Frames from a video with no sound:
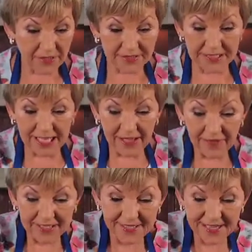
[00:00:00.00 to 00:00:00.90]
See how
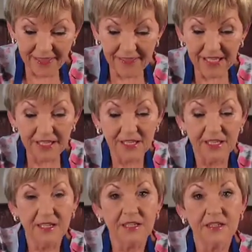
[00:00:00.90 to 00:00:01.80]
there's nothing,
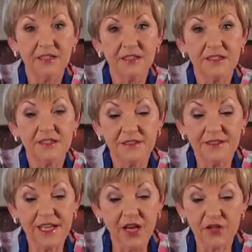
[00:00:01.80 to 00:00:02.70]

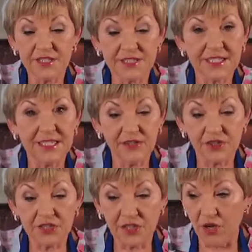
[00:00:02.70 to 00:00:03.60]
no skin on
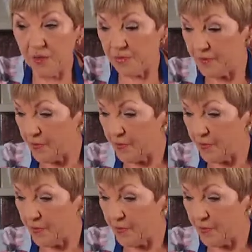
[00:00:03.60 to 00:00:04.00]
the top?